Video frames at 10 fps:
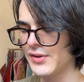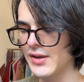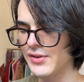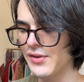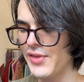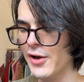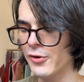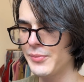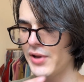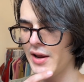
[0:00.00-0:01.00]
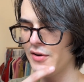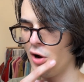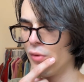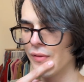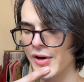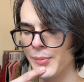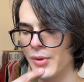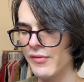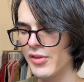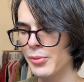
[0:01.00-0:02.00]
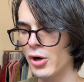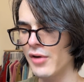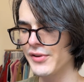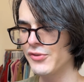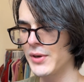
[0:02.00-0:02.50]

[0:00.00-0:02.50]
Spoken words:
since they are obtained over and above the profits